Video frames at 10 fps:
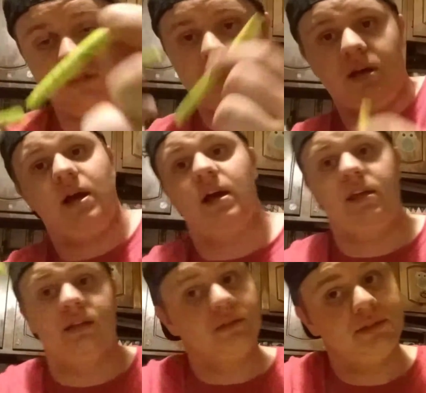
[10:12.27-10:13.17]
I
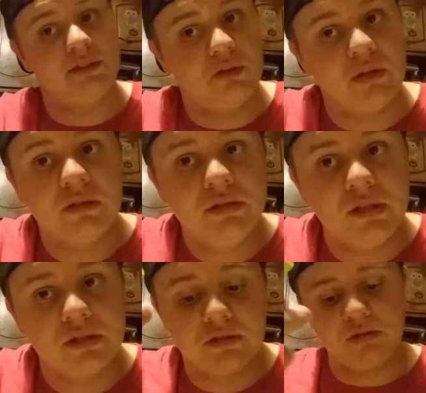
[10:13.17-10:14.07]
can still use this.
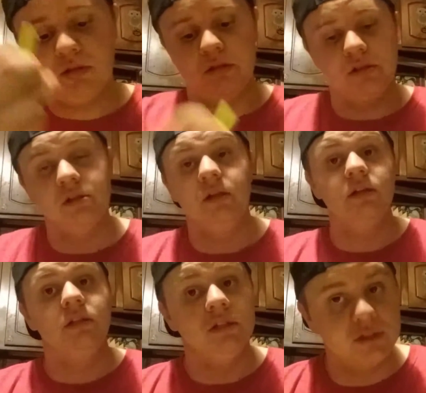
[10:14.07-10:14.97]

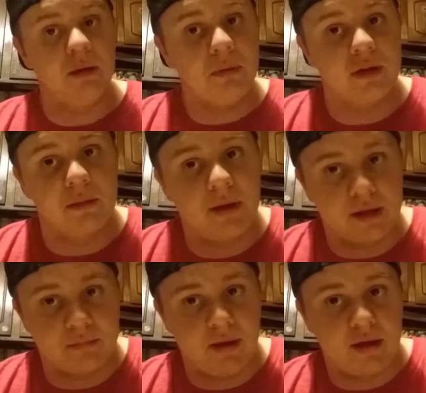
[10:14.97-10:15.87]
So I'm putting it back in the
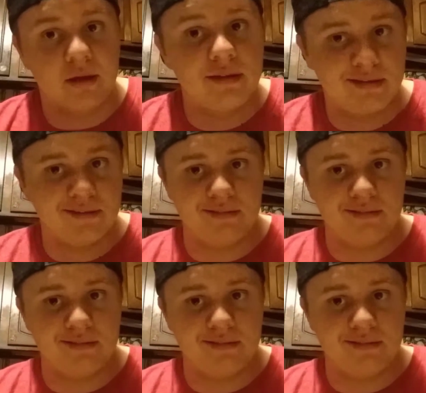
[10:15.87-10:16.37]
bag.